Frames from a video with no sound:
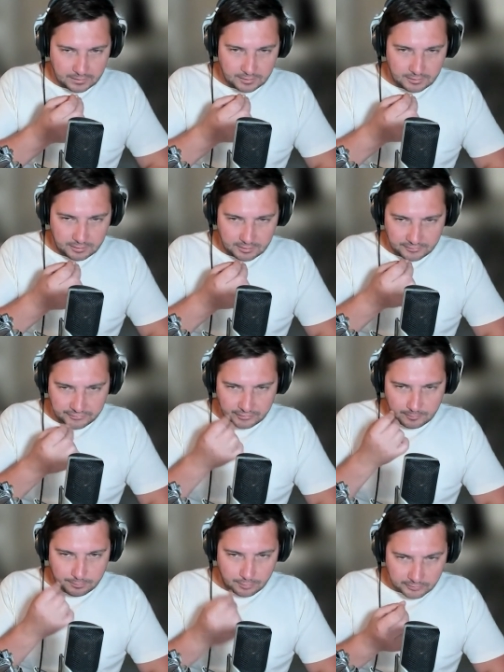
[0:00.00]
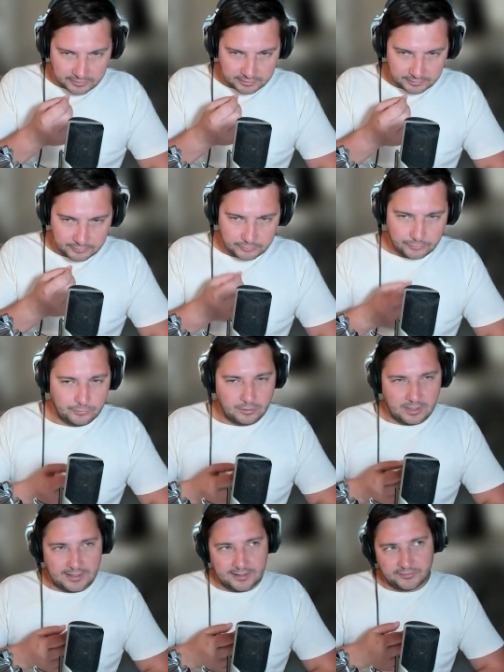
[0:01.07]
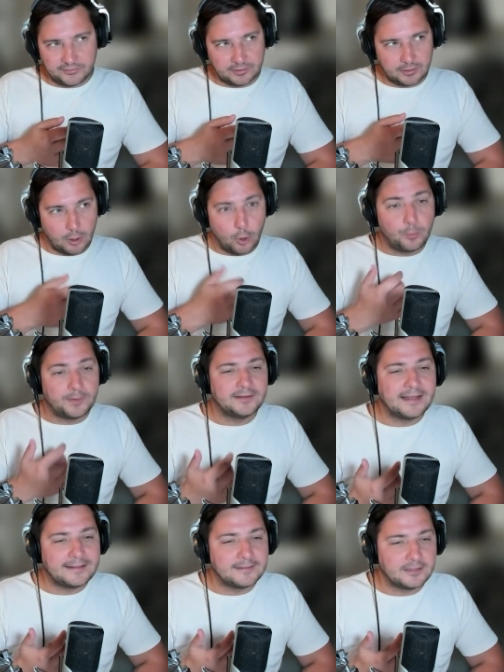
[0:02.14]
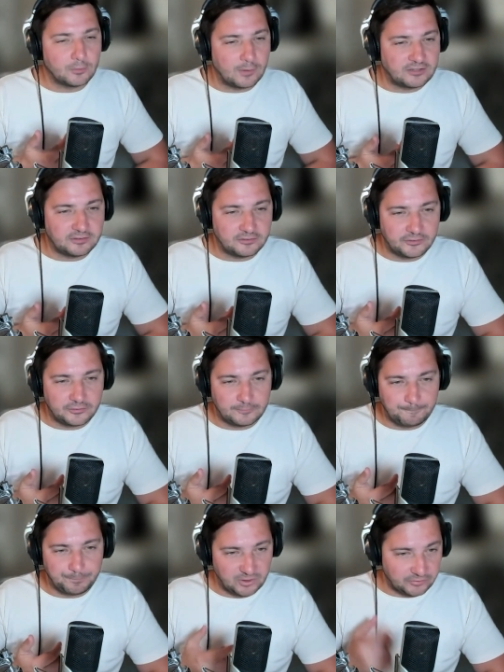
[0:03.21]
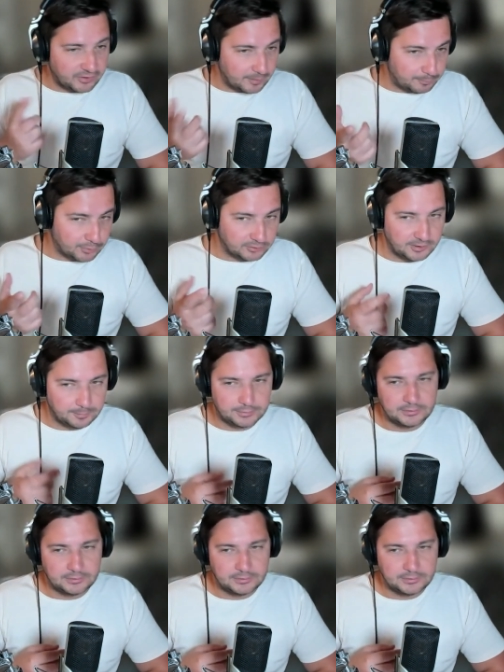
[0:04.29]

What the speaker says: it is important to ask open-ended questions. Just a pro tip.